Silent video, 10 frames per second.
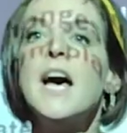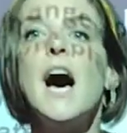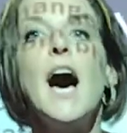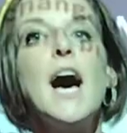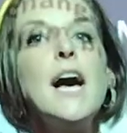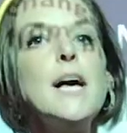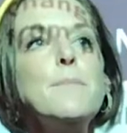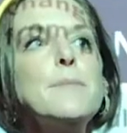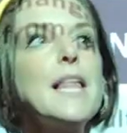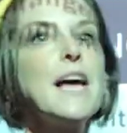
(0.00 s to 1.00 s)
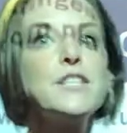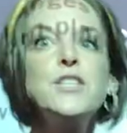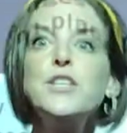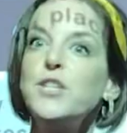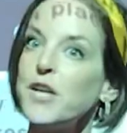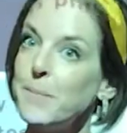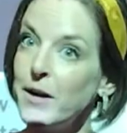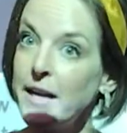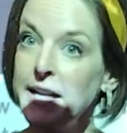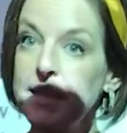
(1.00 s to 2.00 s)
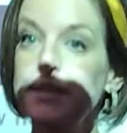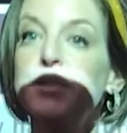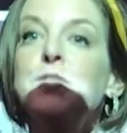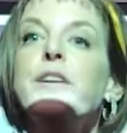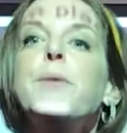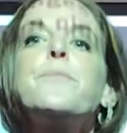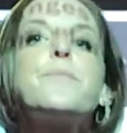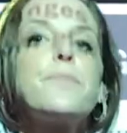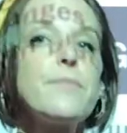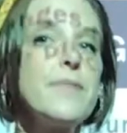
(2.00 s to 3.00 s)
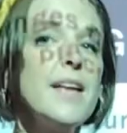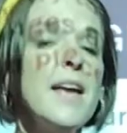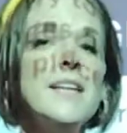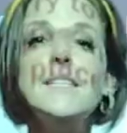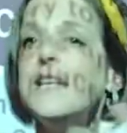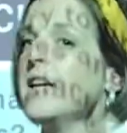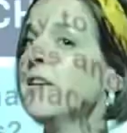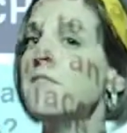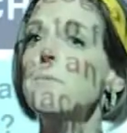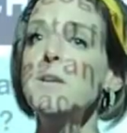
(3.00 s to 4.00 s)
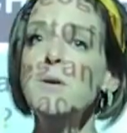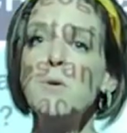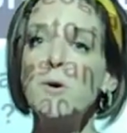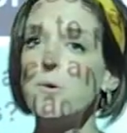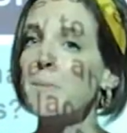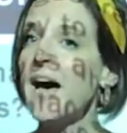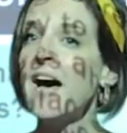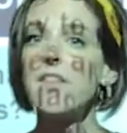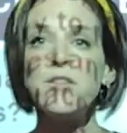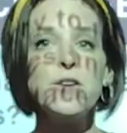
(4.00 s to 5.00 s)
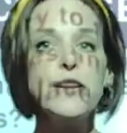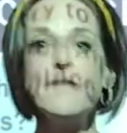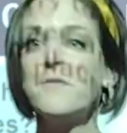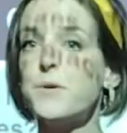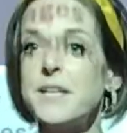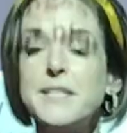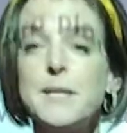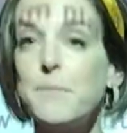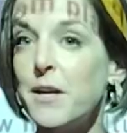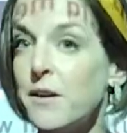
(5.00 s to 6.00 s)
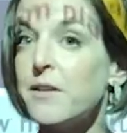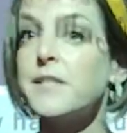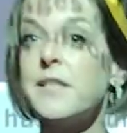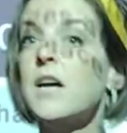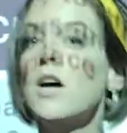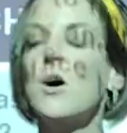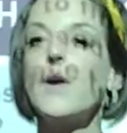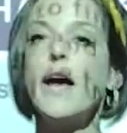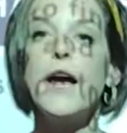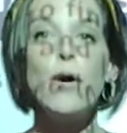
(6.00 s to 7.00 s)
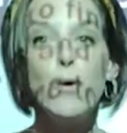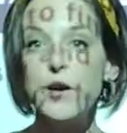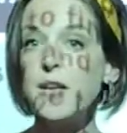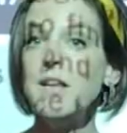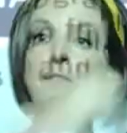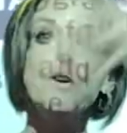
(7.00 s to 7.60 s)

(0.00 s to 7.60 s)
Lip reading: Last year you took American history. And even when you go back 30, 40 some years, okay, or you can even